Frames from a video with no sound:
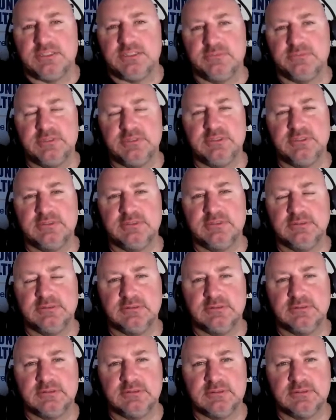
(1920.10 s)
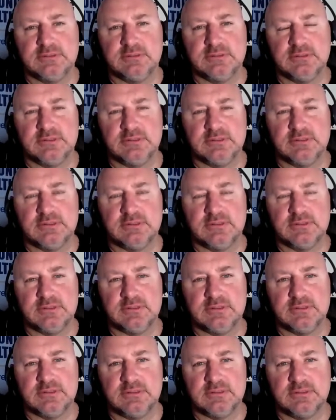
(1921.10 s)

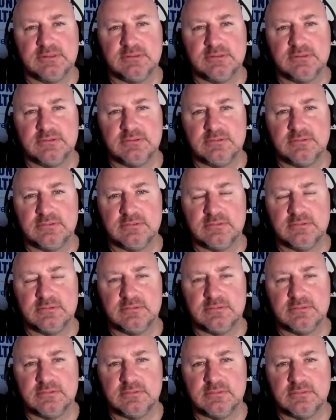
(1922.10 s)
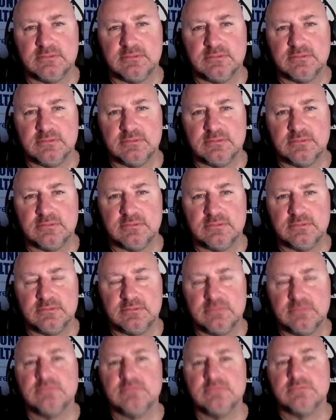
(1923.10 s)

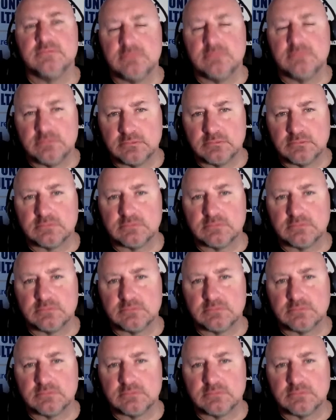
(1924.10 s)
[no speech]